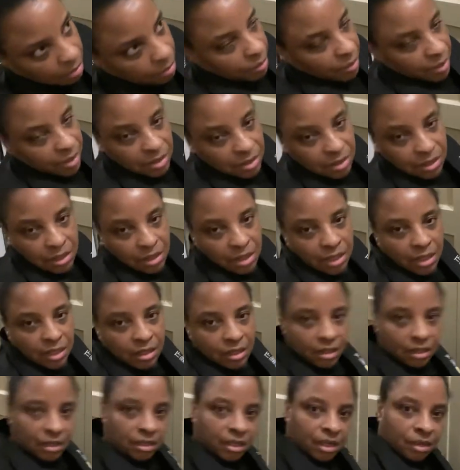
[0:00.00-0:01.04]
basically I
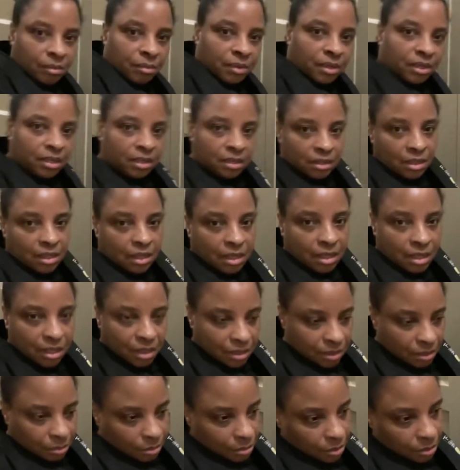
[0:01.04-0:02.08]
think they made it to the
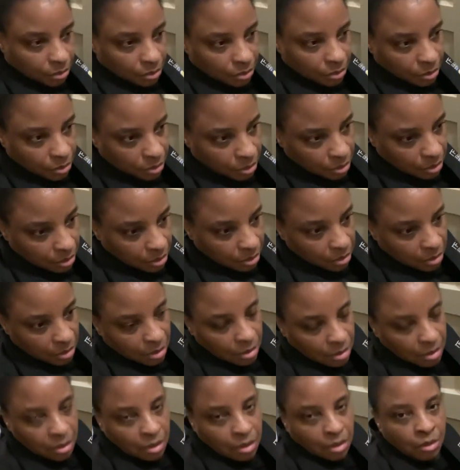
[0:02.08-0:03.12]
hospital.
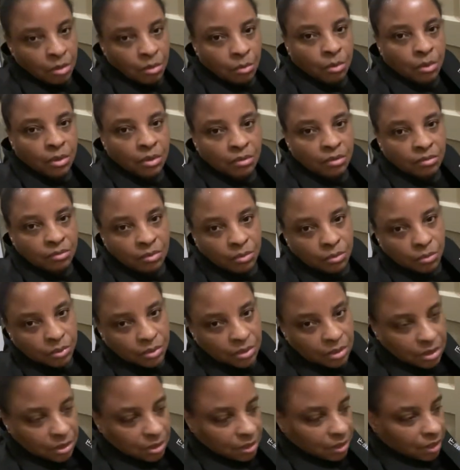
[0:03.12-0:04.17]
One of them
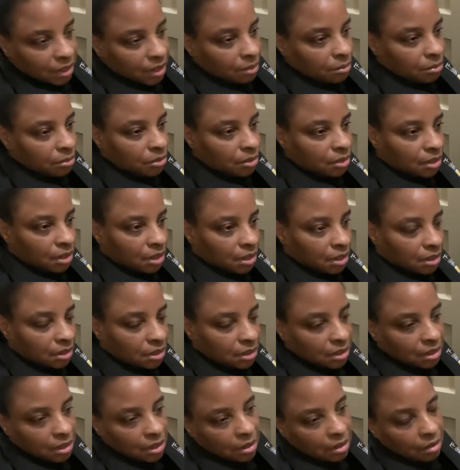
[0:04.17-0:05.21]
was in stable
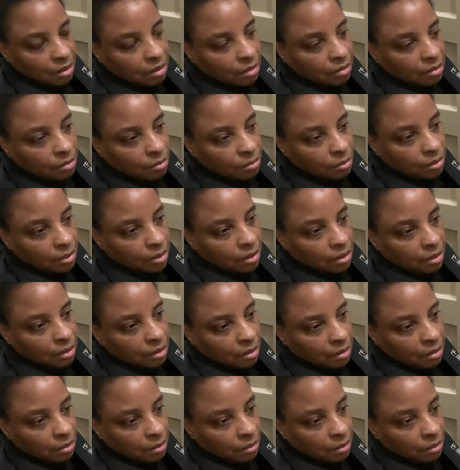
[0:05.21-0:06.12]
condition and the other one,